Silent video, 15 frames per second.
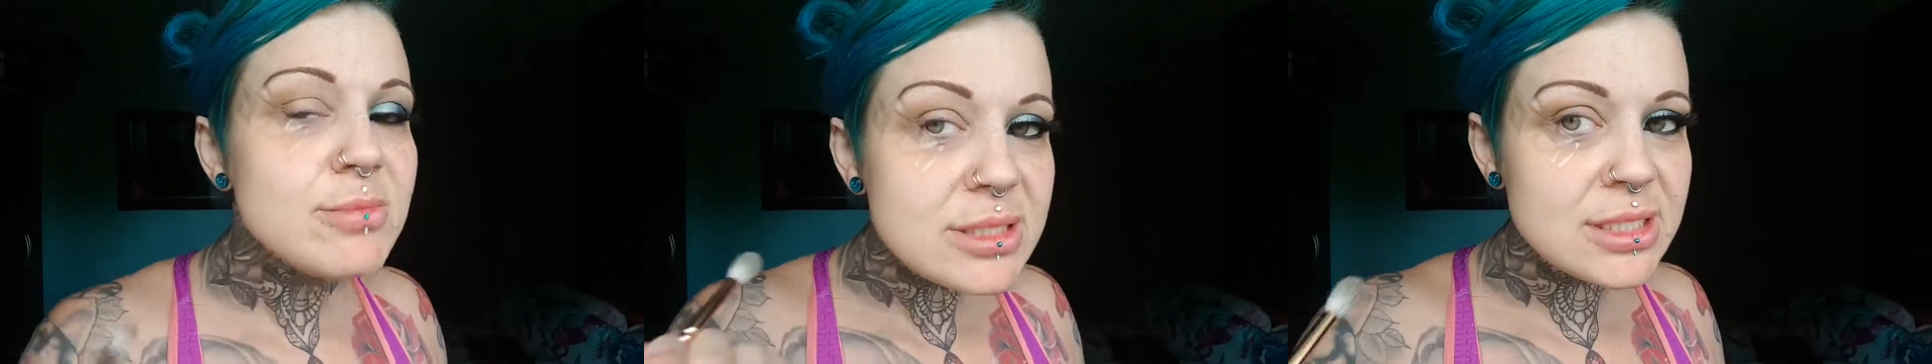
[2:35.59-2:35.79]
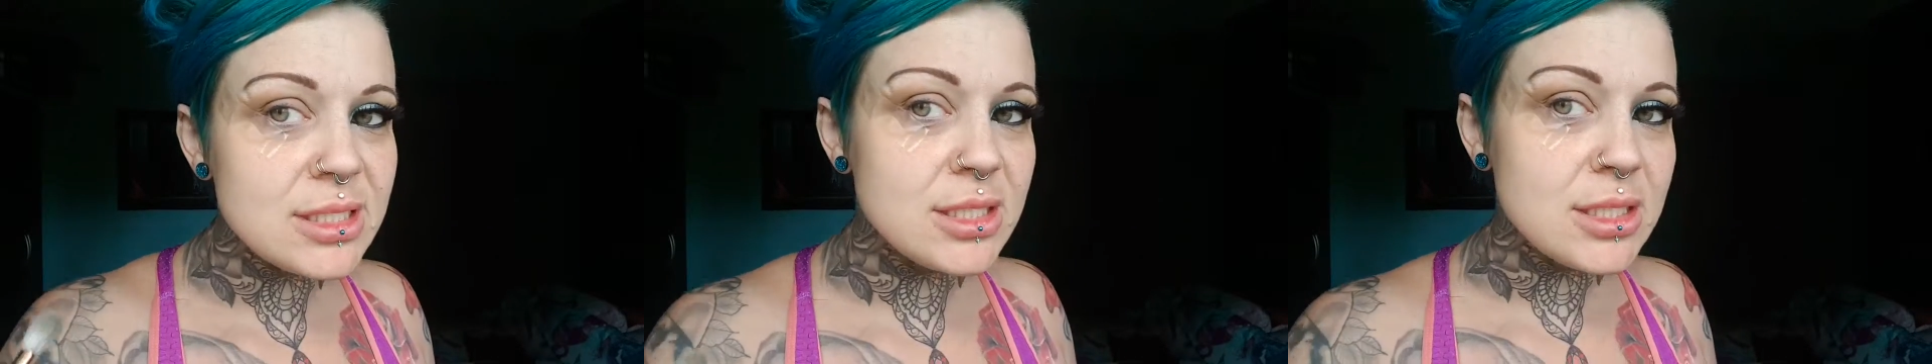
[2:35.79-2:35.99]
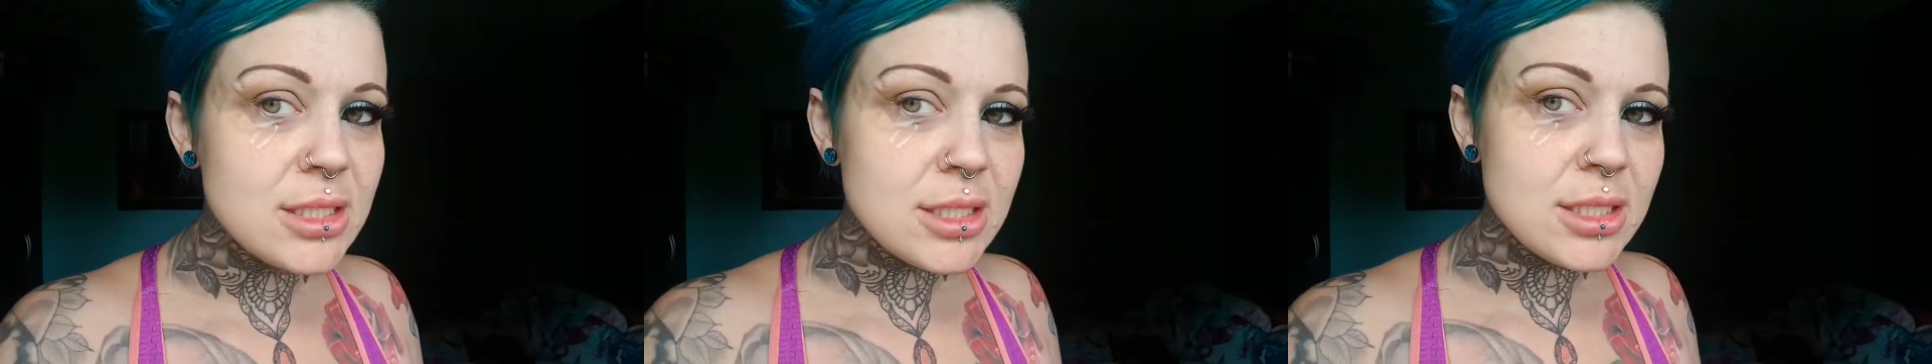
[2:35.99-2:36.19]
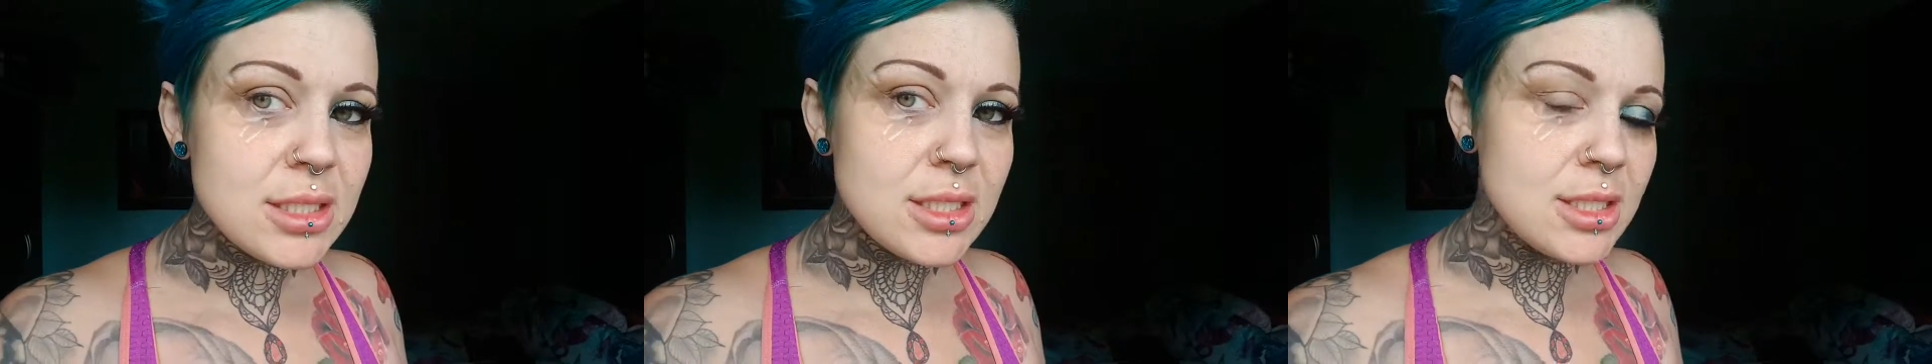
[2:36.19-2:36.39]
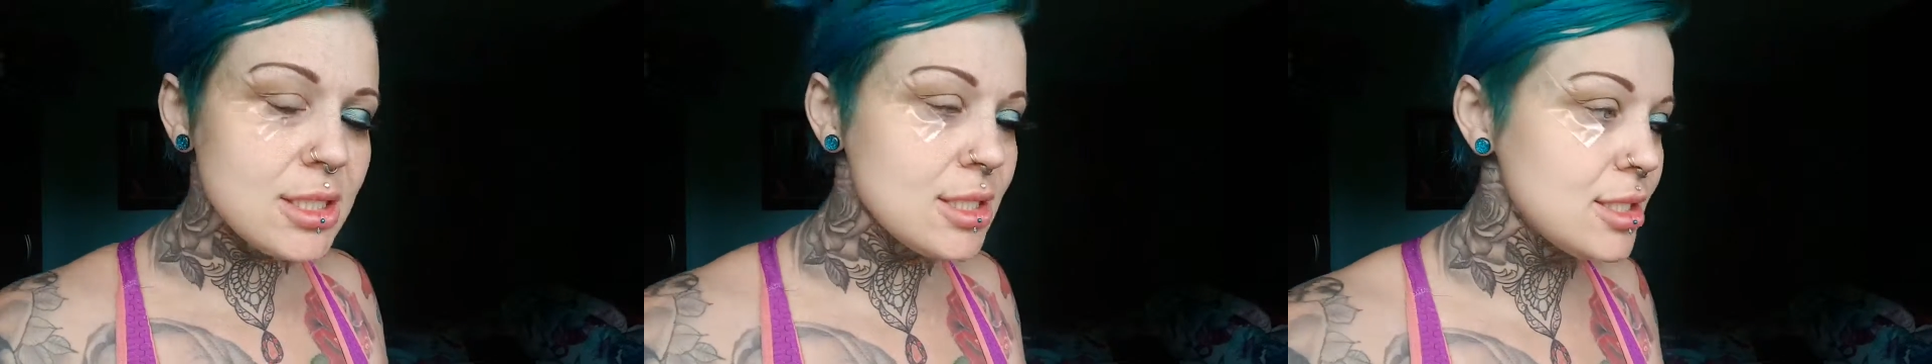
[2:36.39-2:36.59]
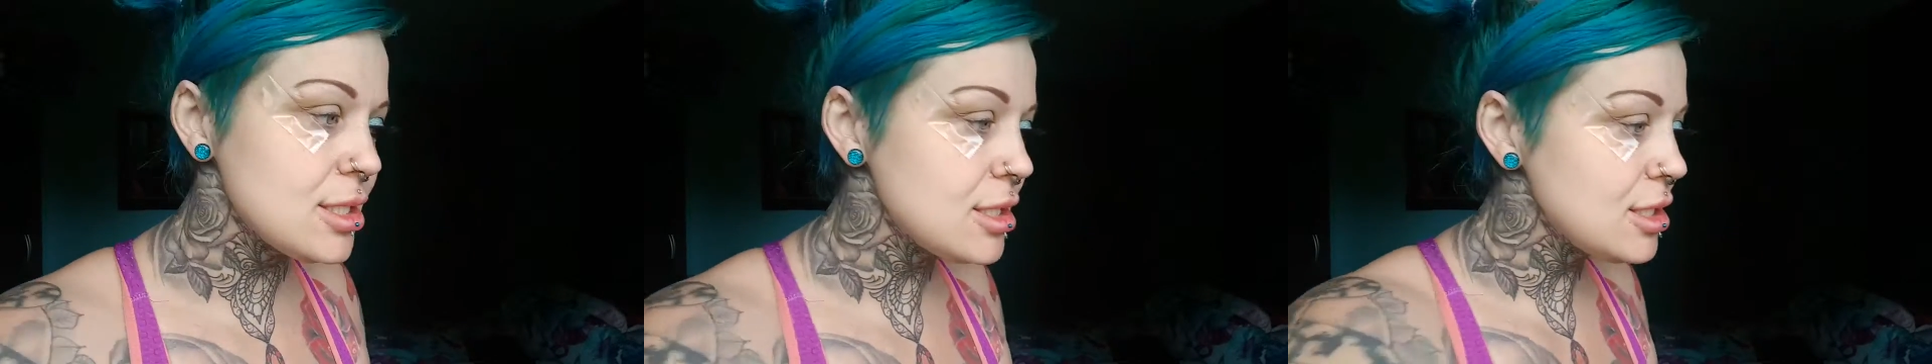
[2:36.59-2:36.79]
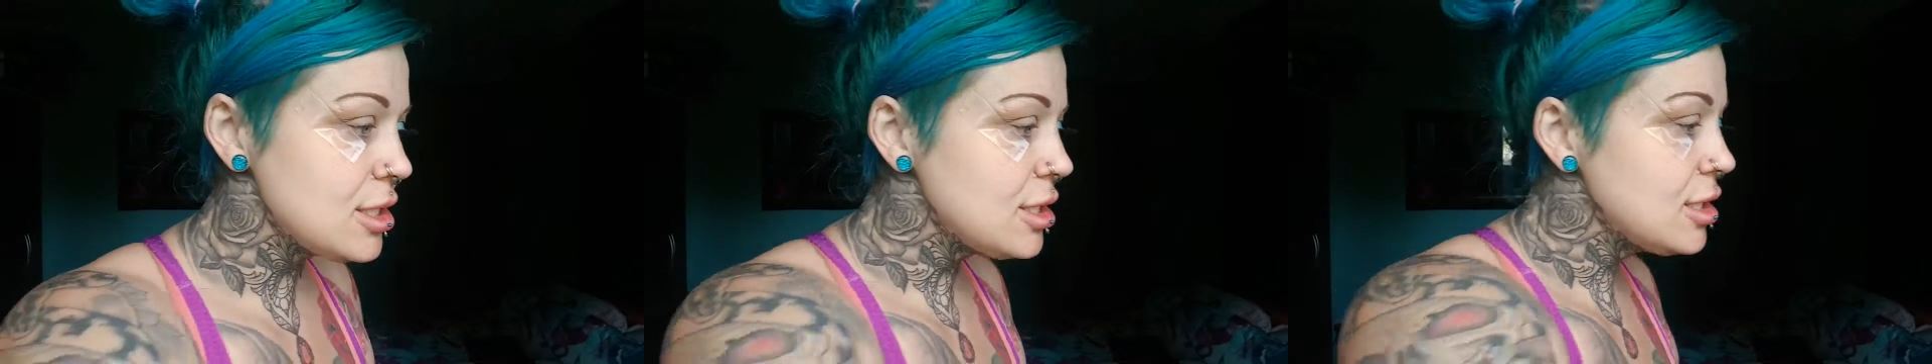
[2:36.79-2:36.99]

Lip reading: pat it in there.